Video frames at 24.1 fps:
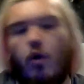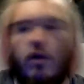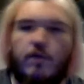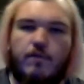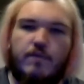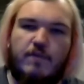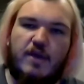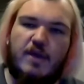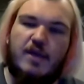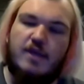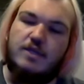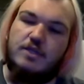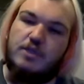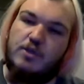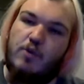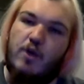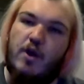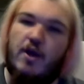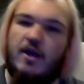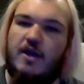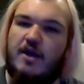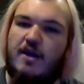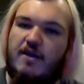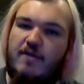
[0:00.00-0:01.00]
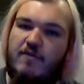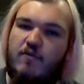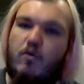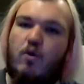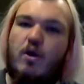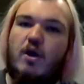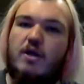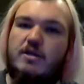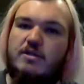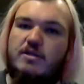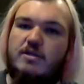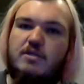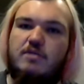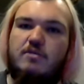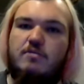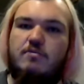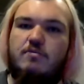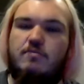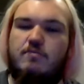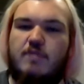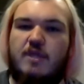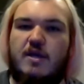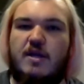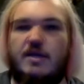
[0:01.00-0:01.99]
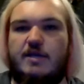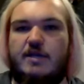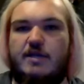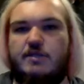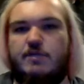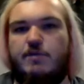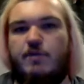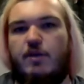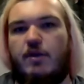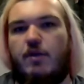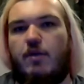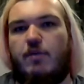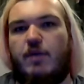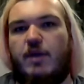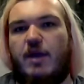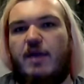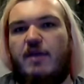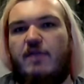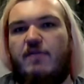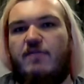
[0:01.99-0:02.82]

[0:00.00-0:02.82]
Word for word: because you only live once, and it has to be nominated